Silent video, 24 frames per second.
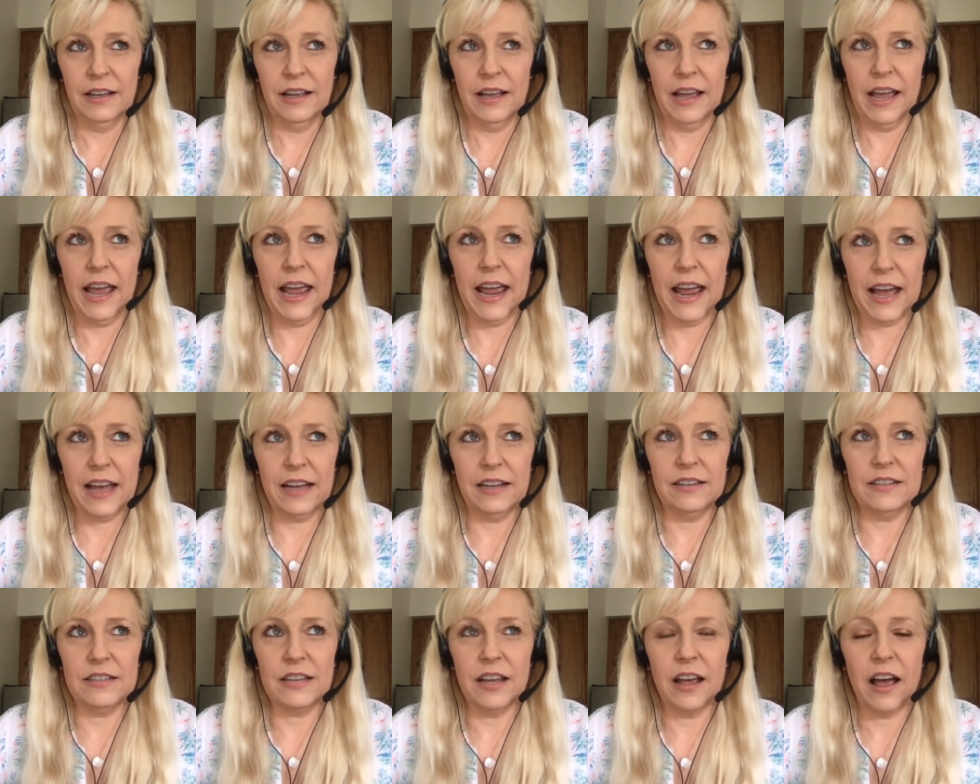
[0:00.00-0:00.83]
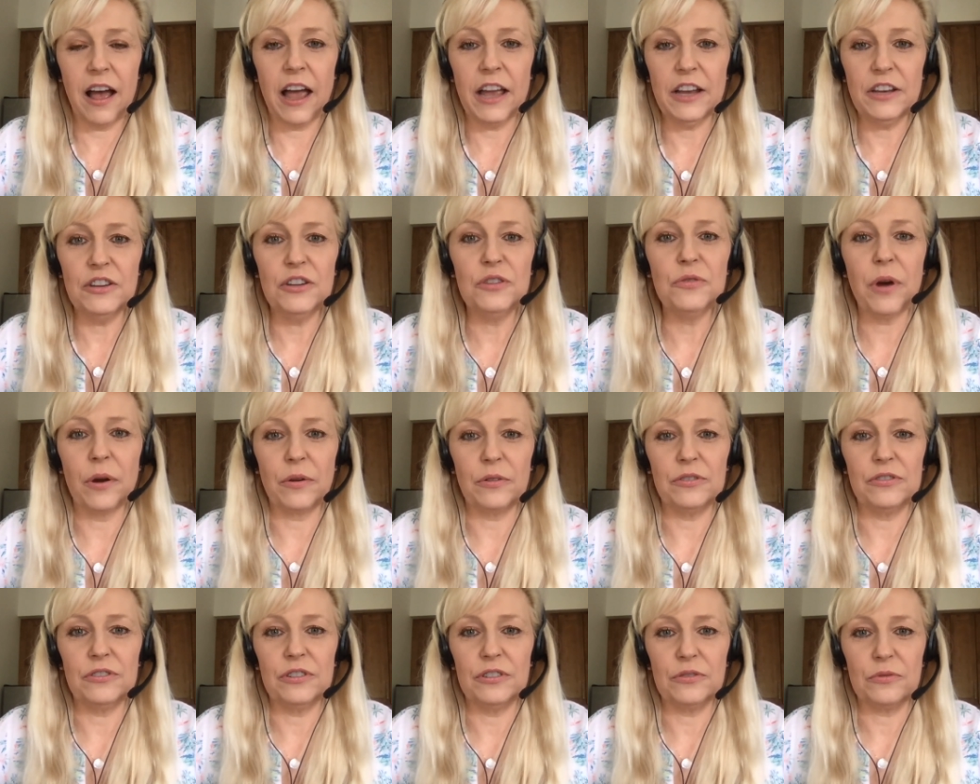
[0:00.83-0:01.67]
and okay. I knew I was
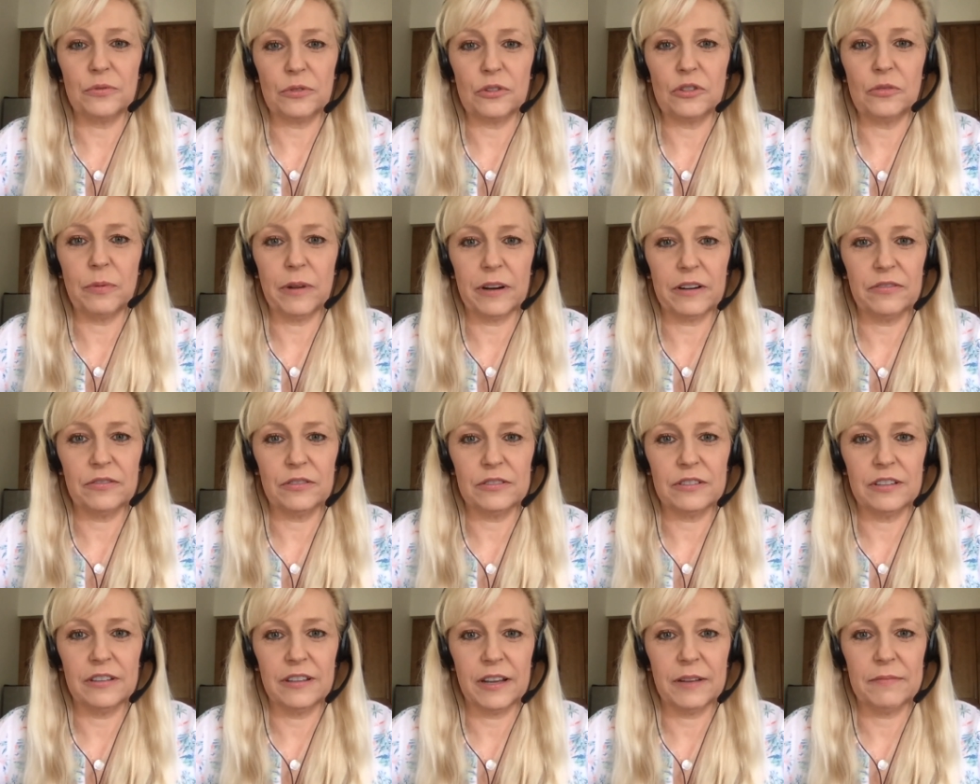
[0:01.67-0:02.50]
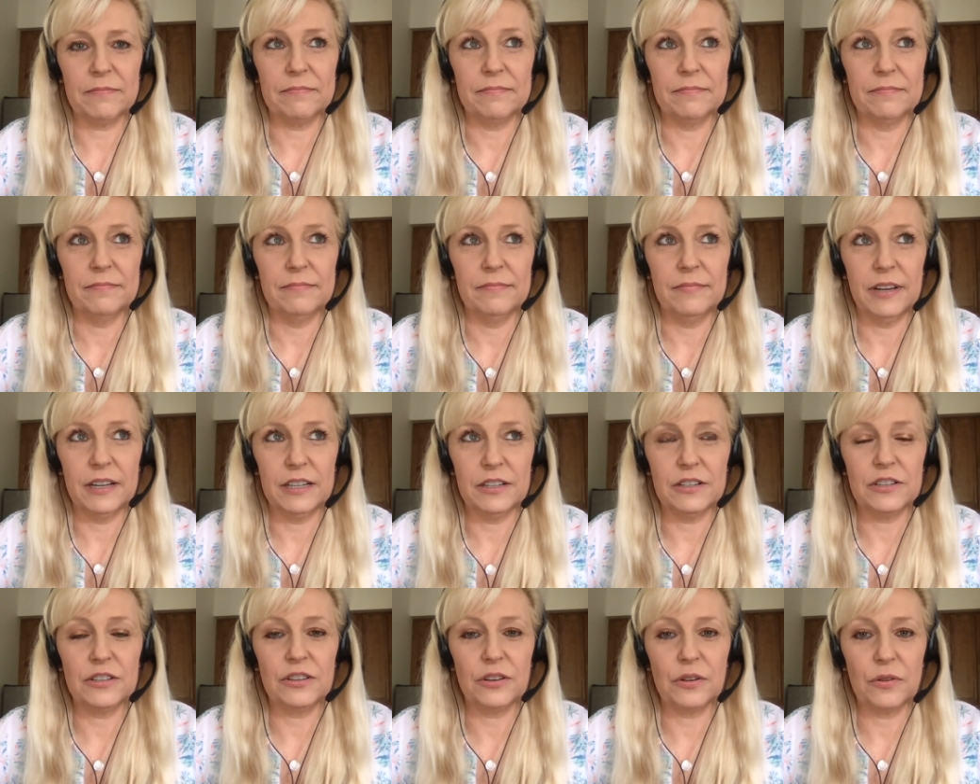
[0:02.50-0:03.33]
disrespectful to them. And
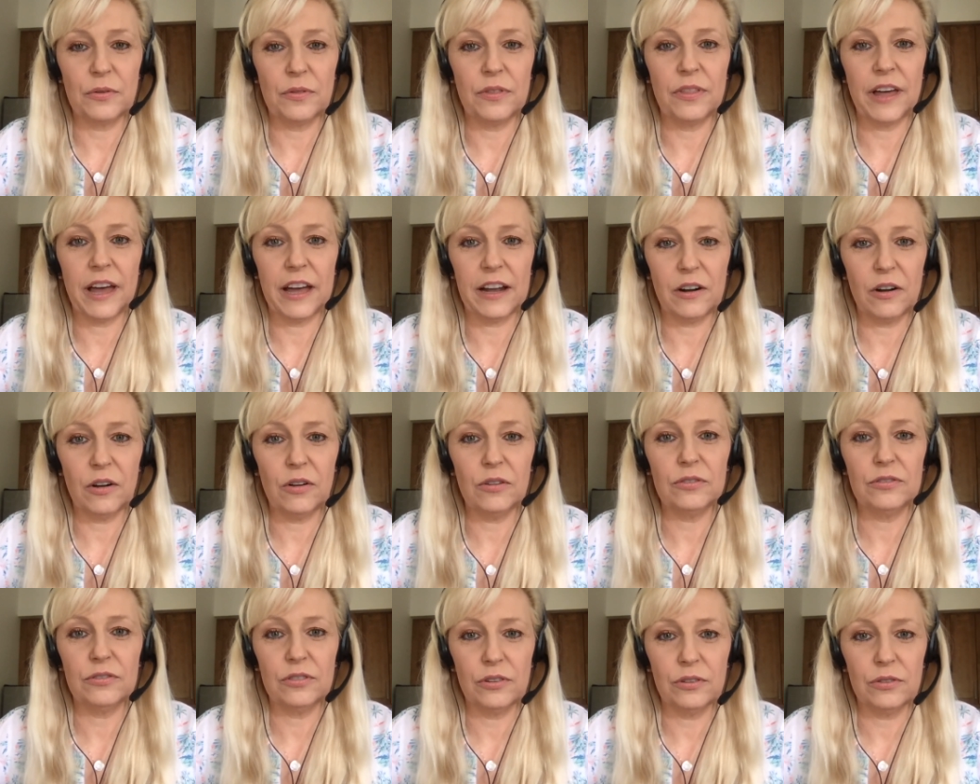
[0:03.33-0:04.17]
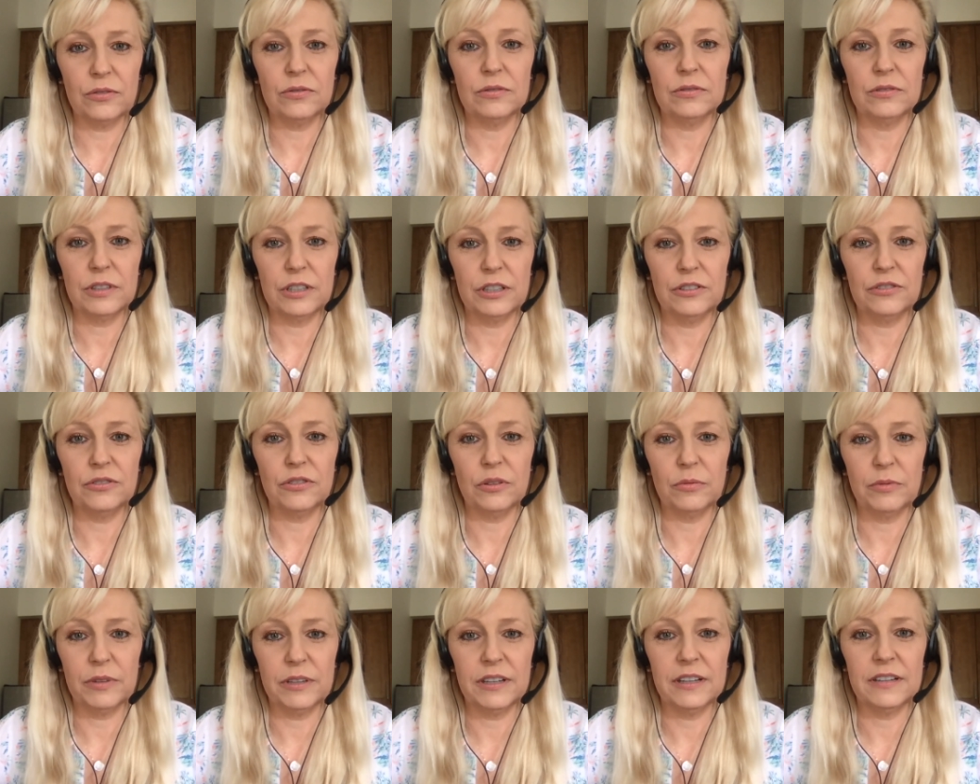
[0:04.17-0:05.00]
so that also
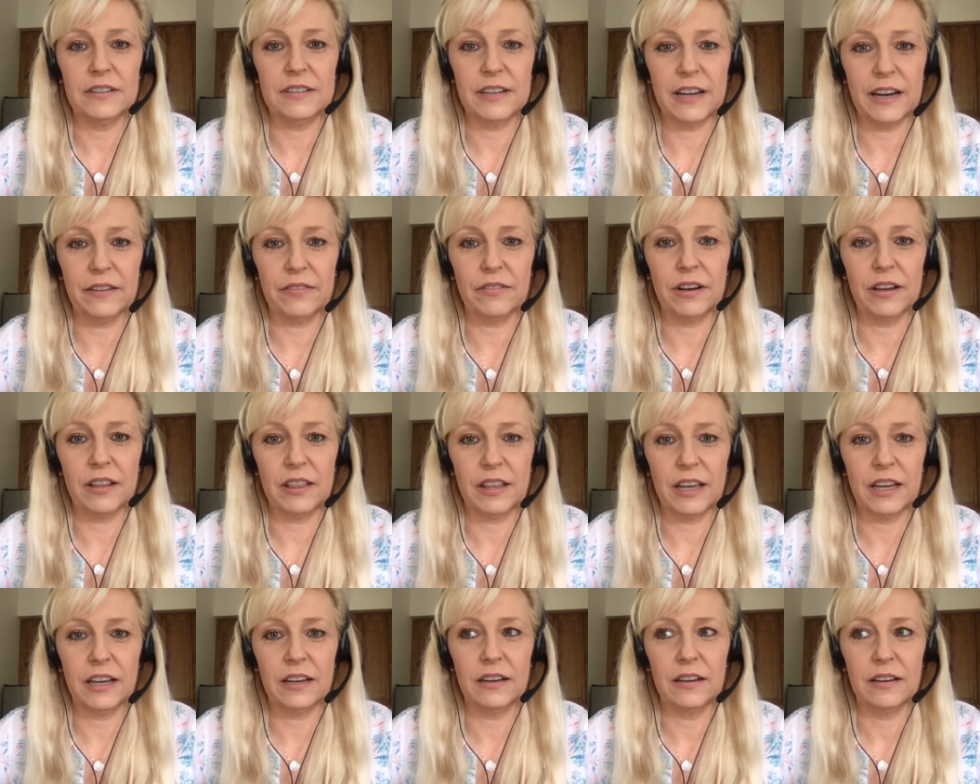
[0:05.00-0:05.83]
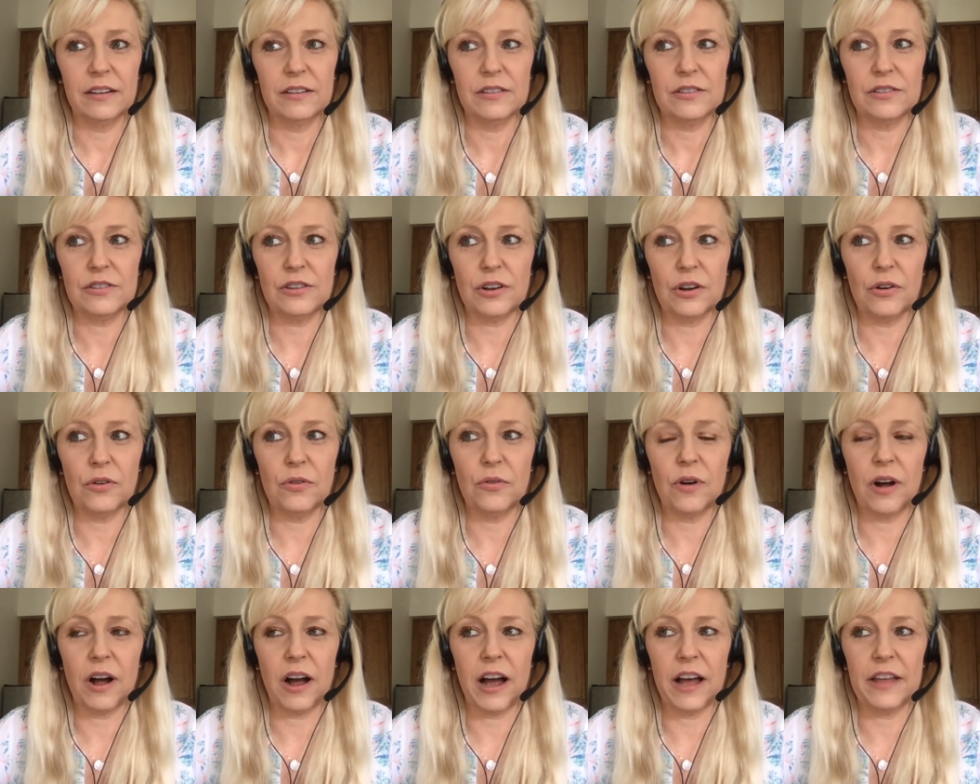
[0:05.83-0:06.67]
contributed to everything. So mm.
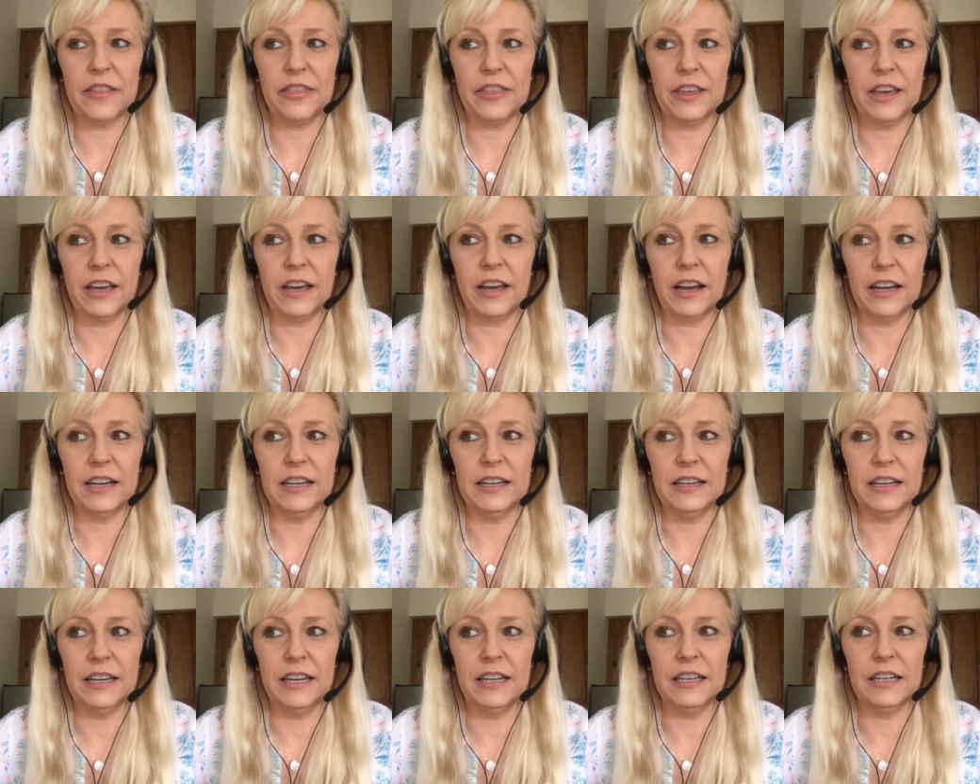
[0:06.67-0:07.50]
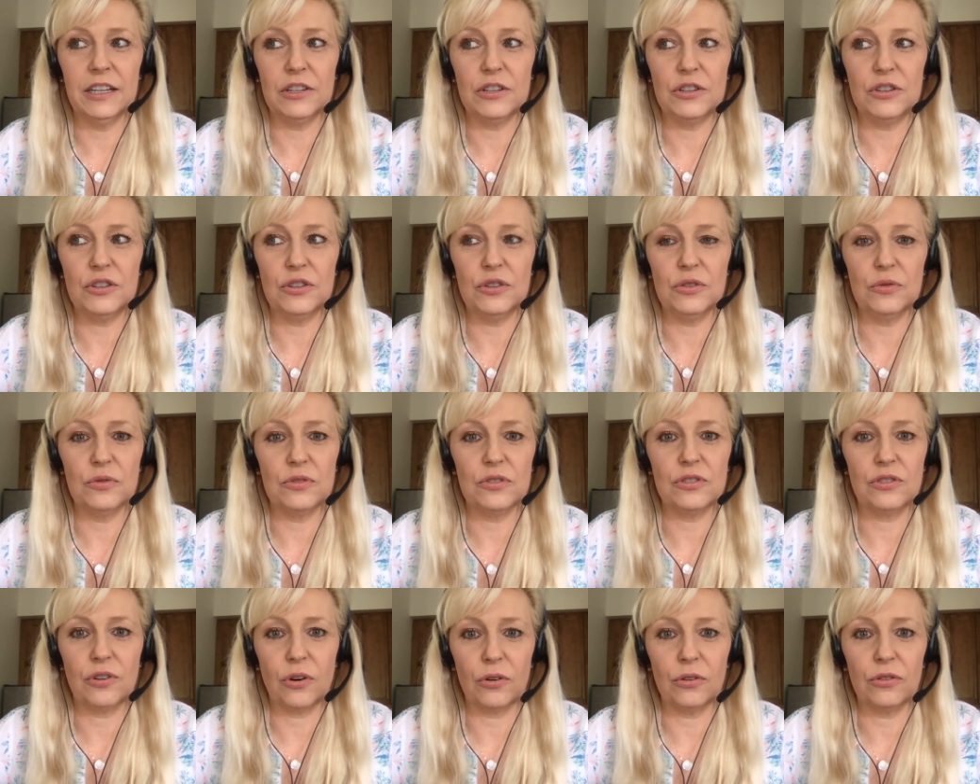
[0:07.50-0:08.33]
I think I needed to
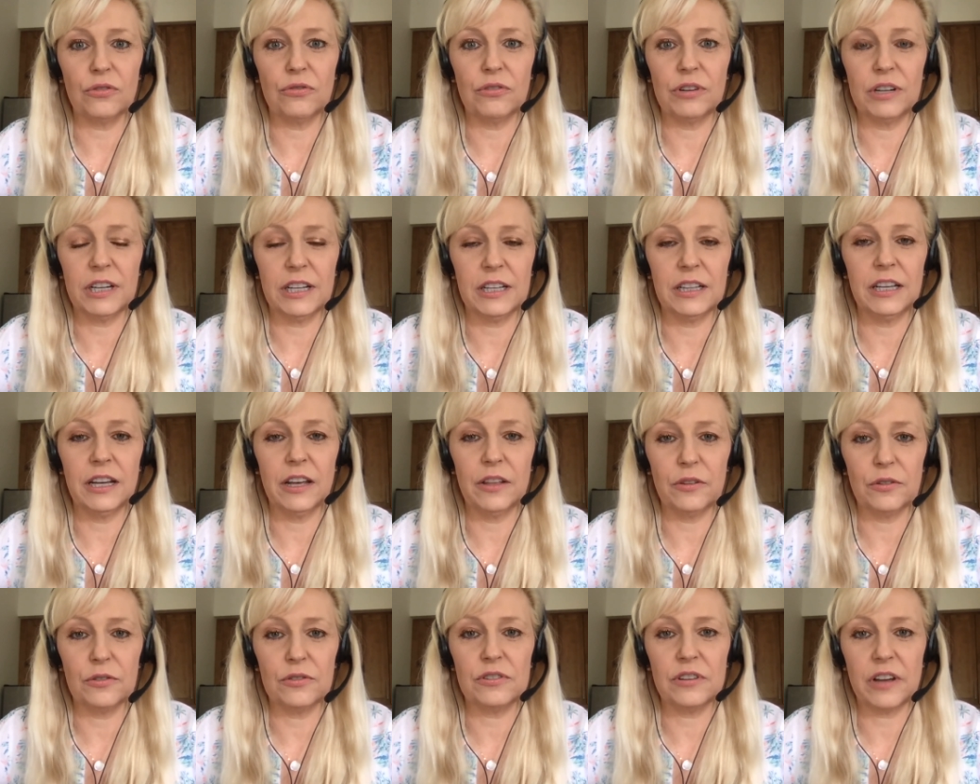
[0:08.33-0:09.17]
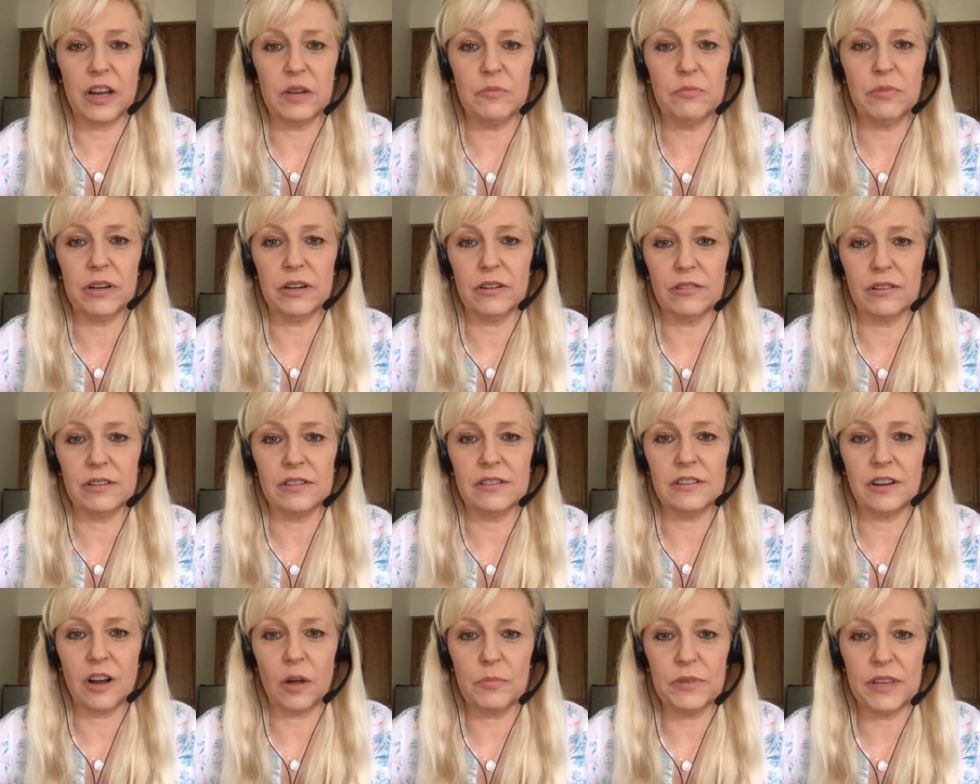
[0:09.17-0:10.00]
start treating the other side better and
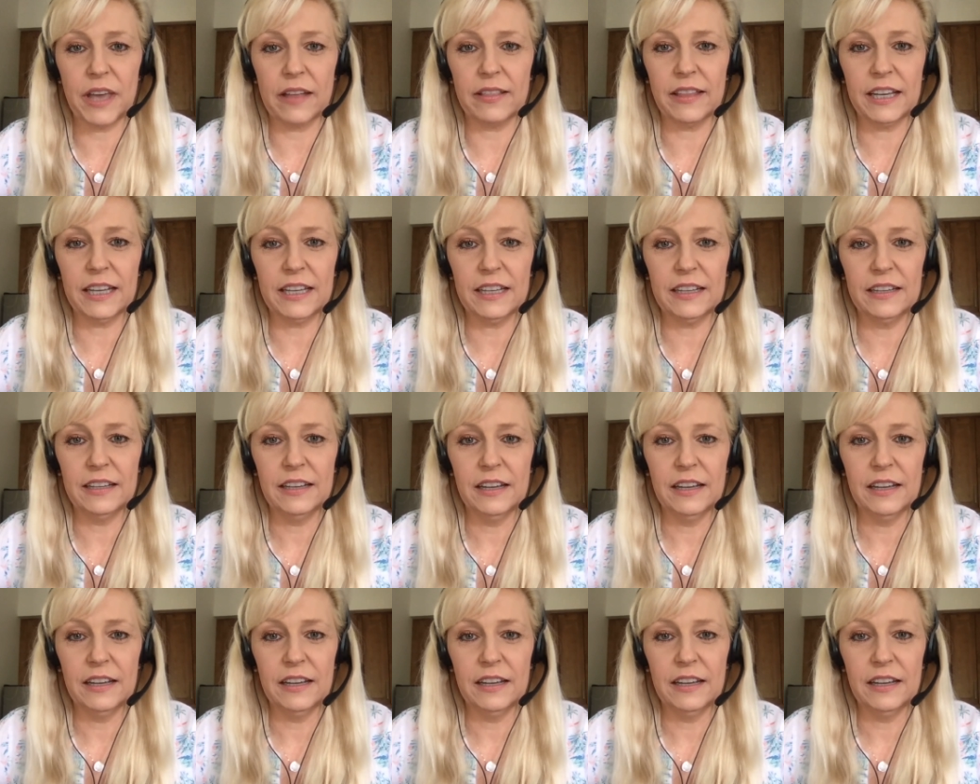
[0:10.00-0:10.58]
stop yelling.